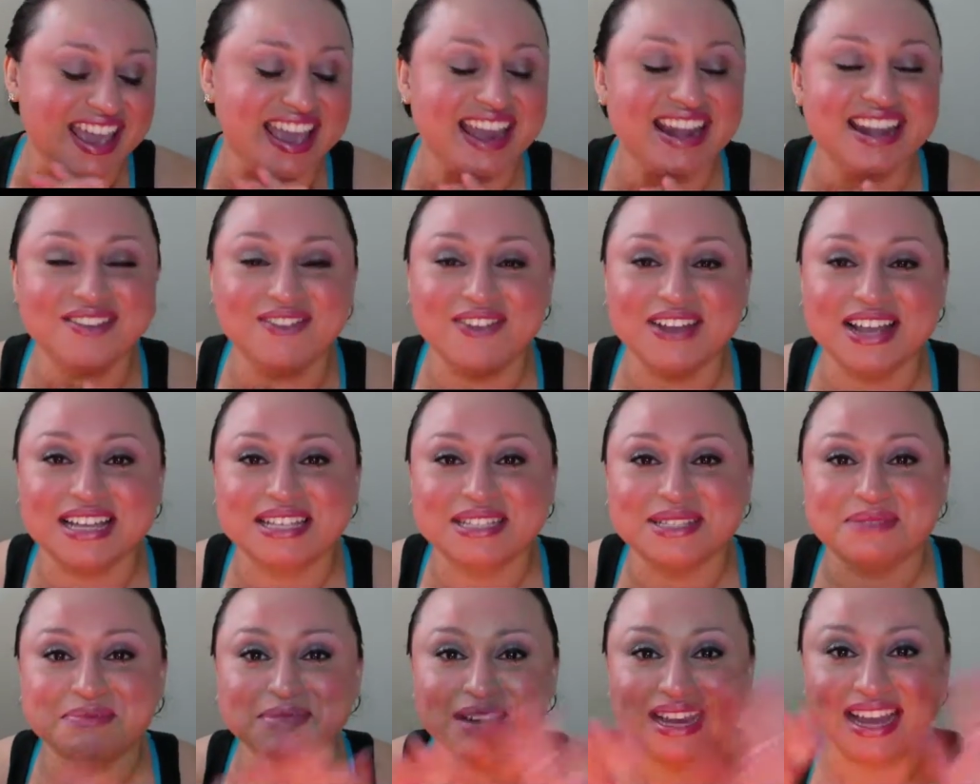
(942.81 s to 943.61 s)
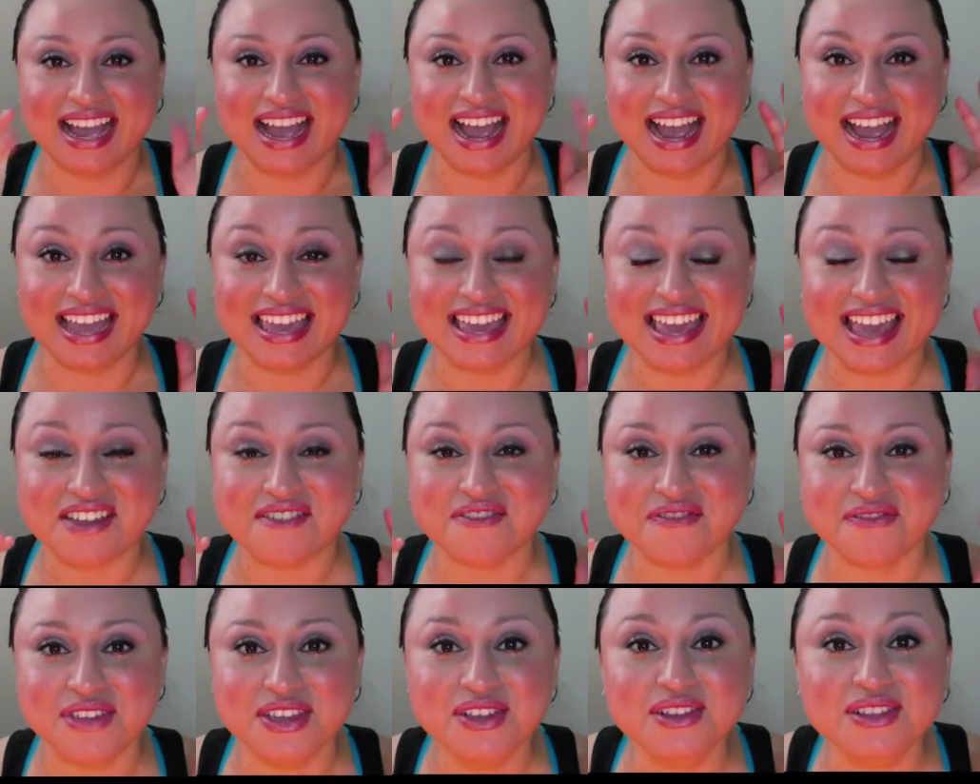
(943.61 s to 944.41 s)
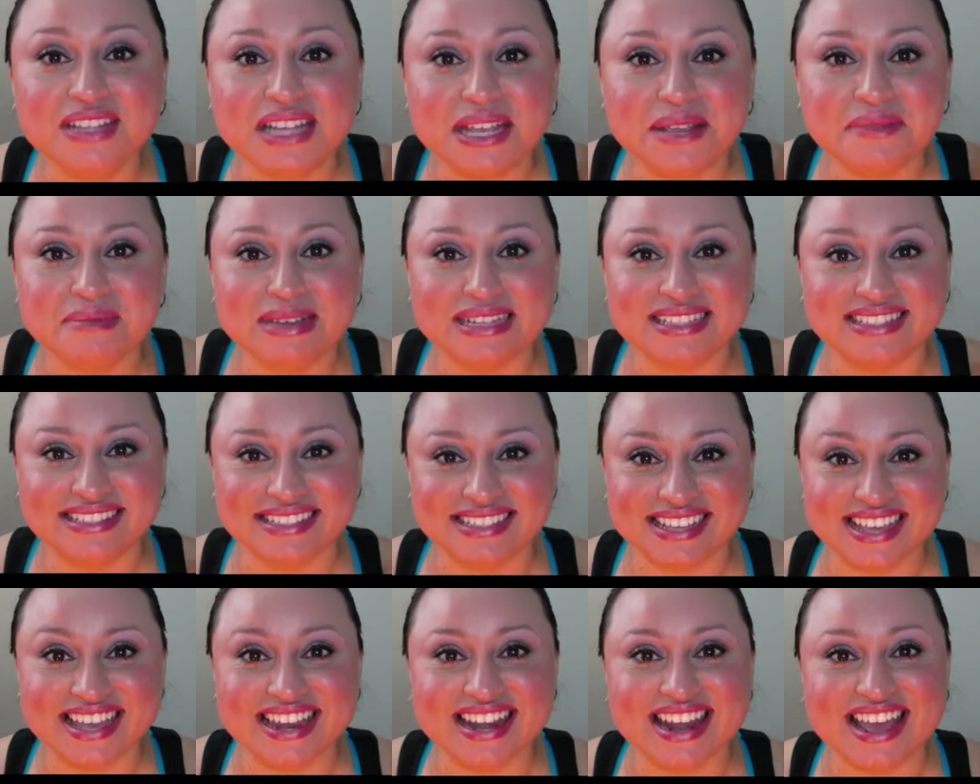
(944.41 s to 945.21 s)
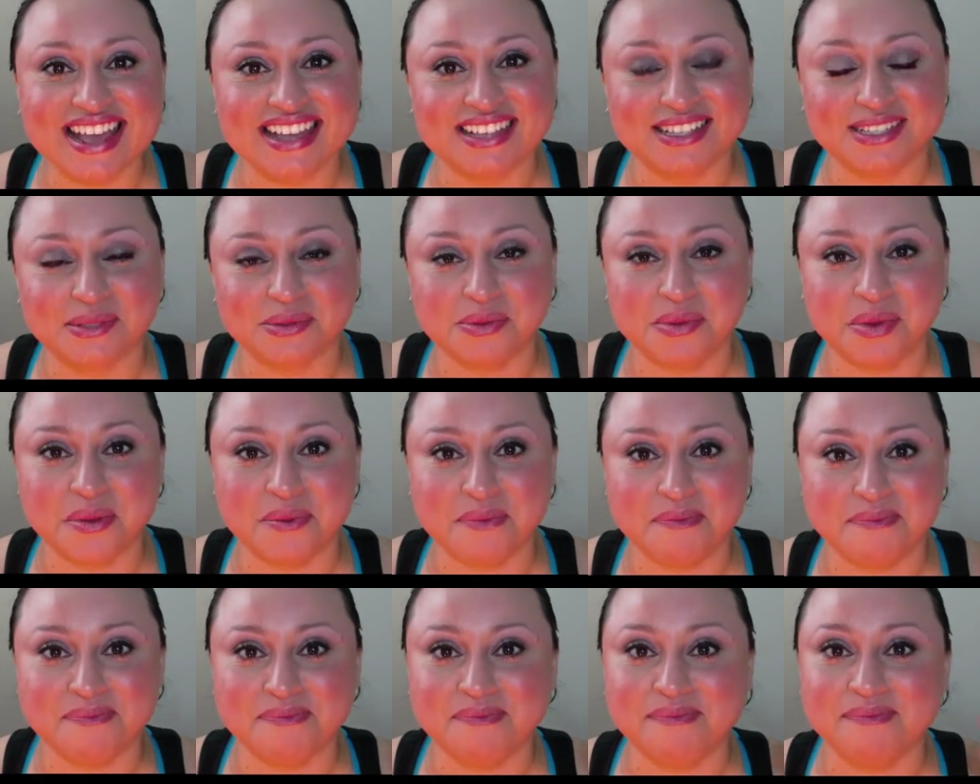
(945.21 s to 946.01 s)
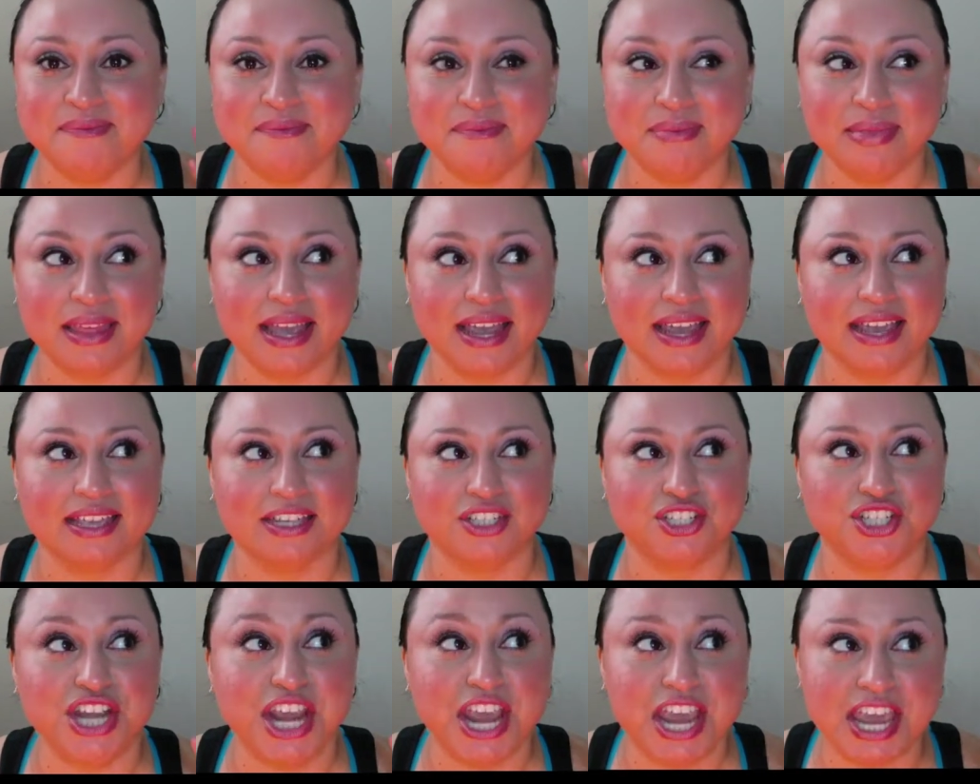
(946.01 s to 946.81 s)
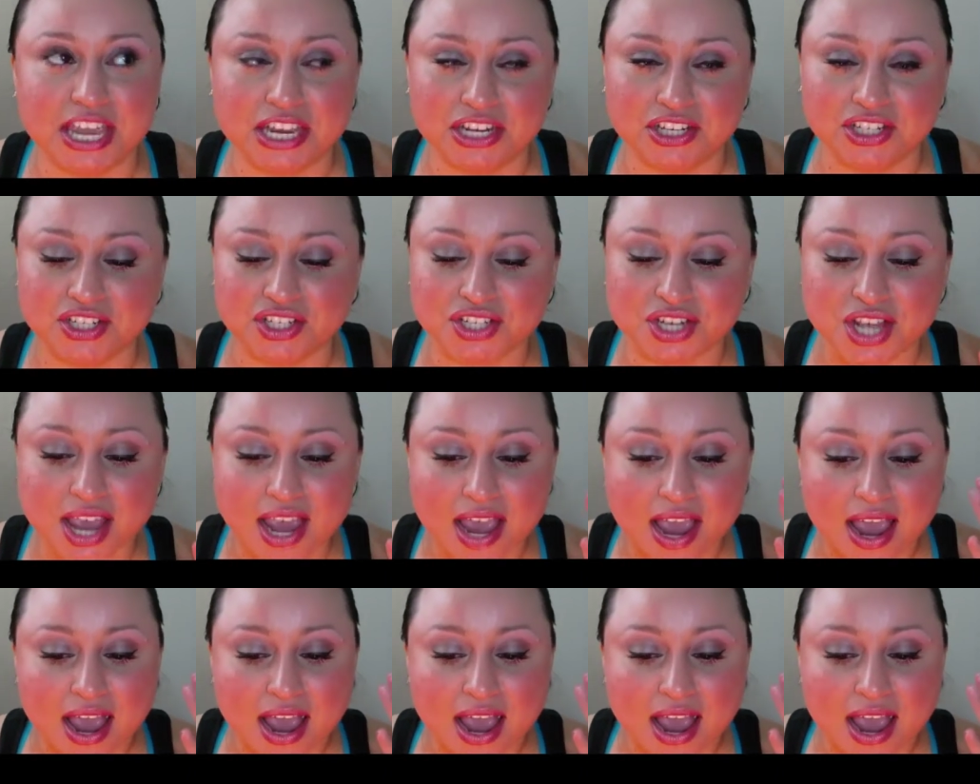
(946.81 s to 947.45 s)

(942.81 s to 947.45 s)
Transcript: anyways, but I feel like my skin has like changed.